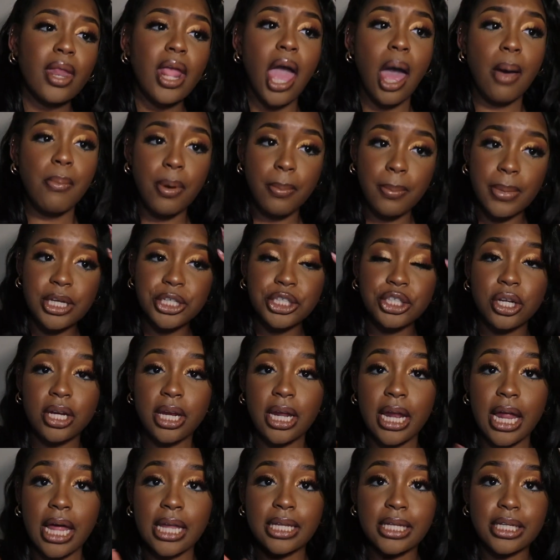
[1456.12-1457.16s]
I'm gonna make sure
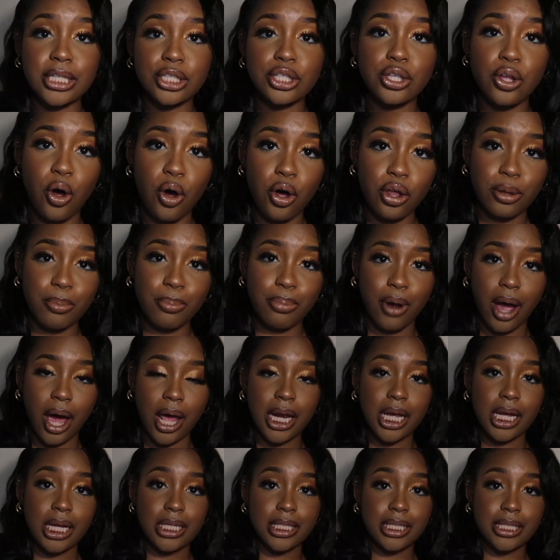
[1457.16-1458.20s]
that I list all the
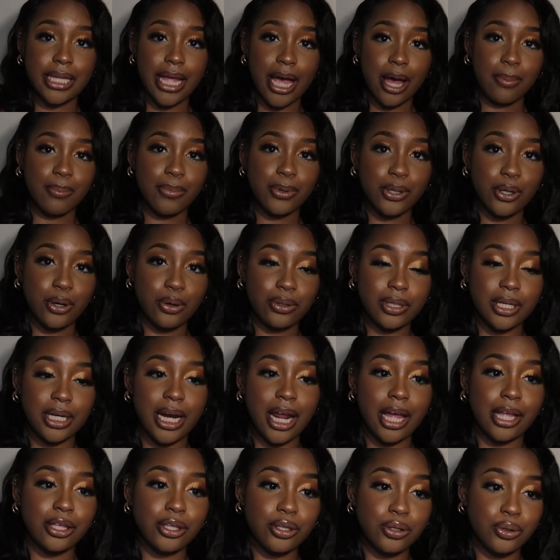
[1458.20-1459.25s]
products down below that
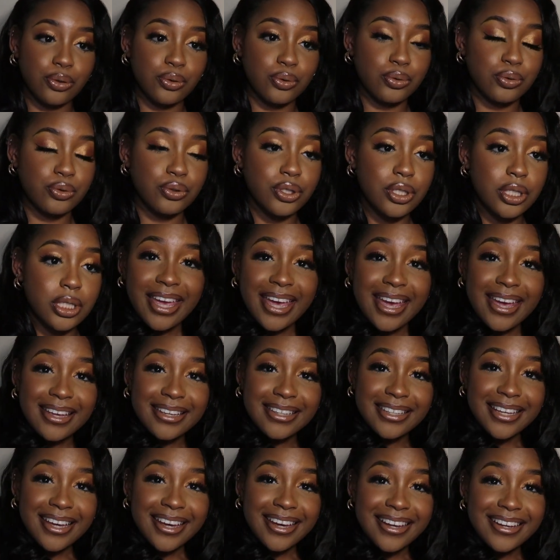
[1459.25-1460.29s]
I use.
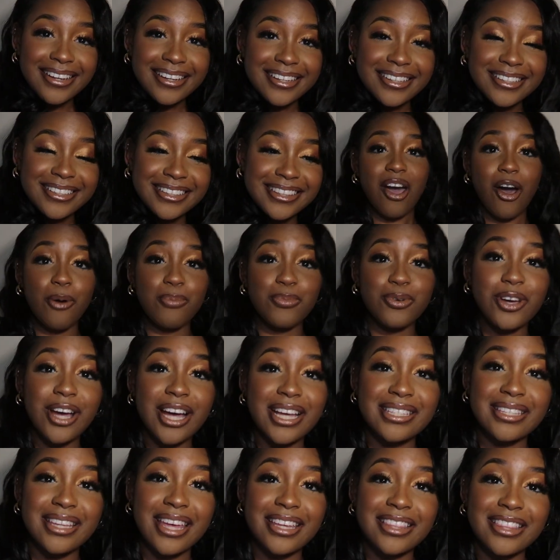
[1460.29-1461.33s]
And yeah, I hope you
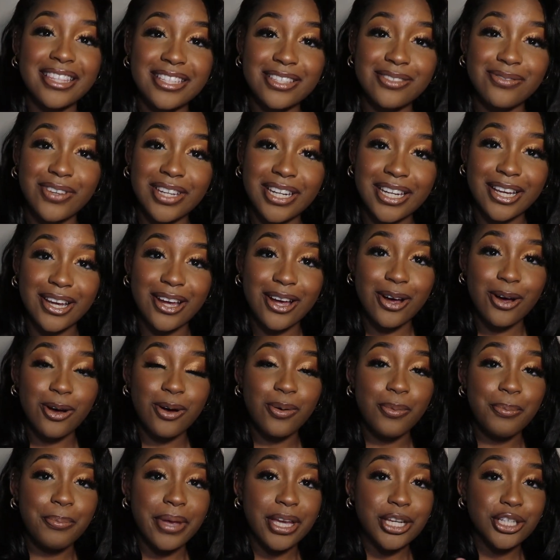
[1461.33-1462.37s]
guys like this
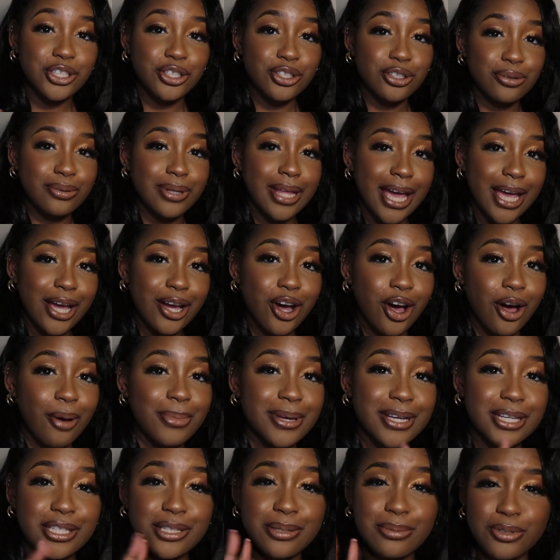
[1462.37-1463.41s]
video. Make sure you like,
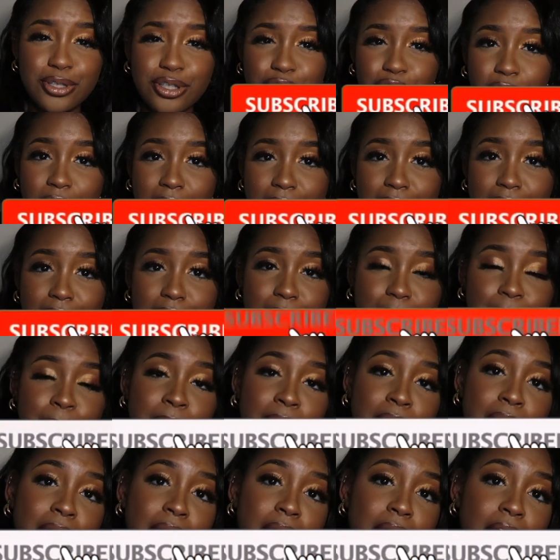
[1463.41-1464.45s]
comment, and subscribe,
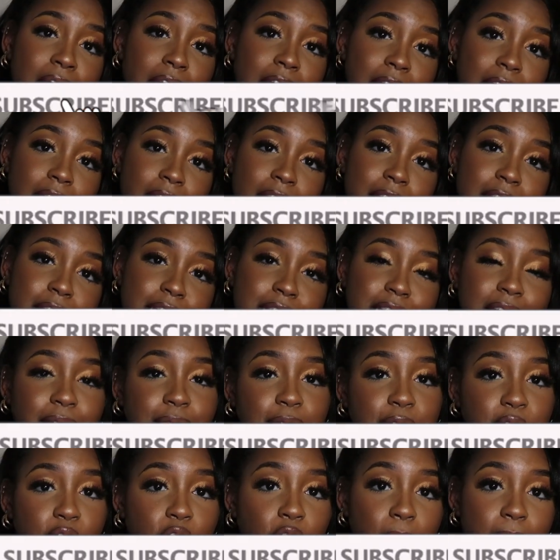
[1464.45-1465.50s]
and
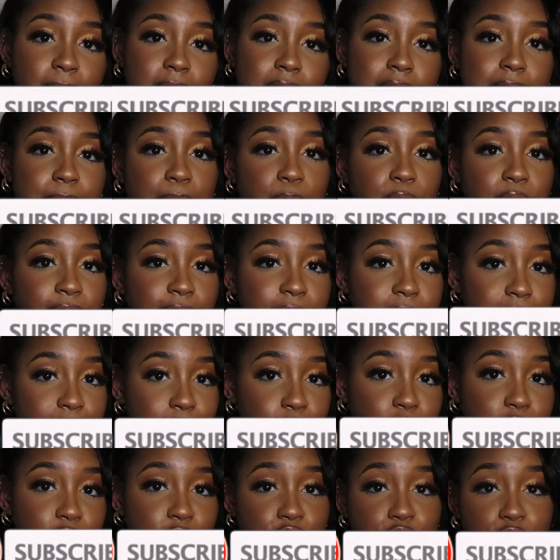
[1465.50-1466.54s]
definitely comment some more
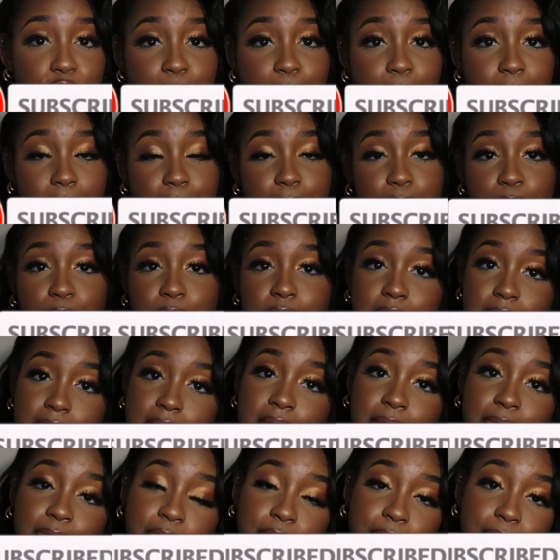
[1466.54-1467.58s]
videos that you probably want to
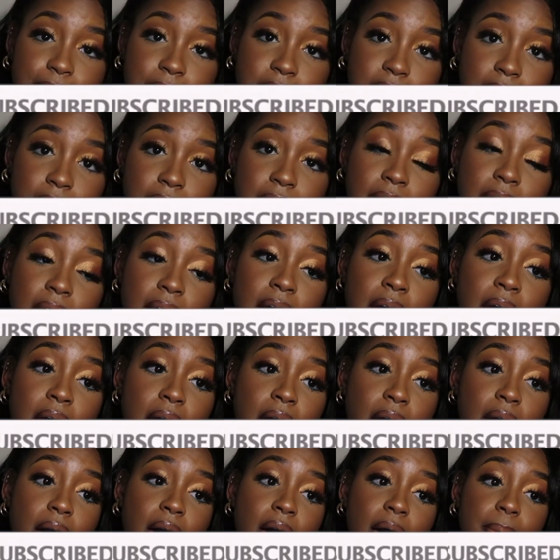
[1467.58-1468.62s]
see from me.
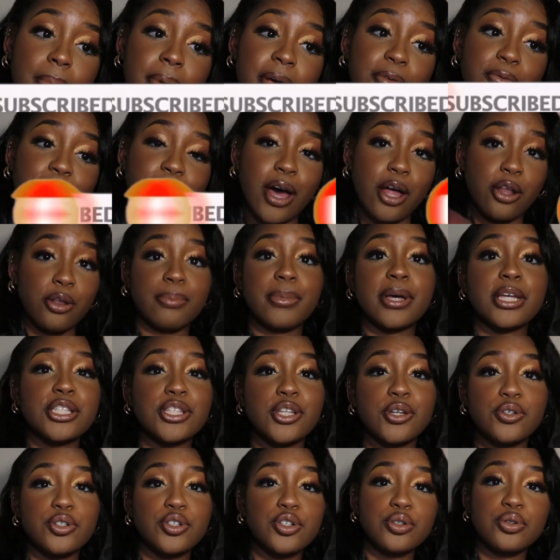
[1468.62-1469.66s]
And follow my
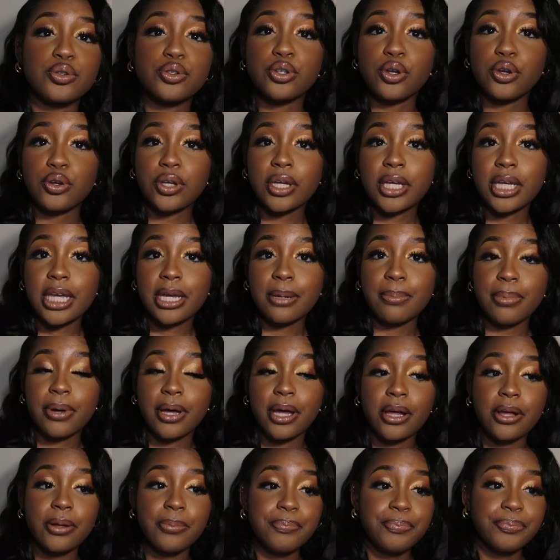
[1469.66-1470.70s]
socials so you can keep
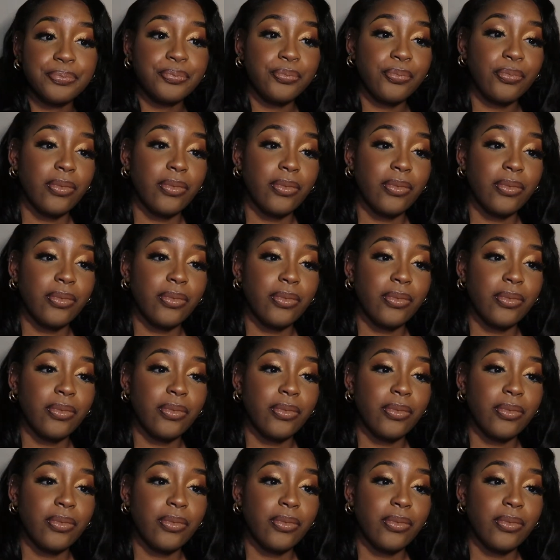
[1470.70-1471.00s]
up.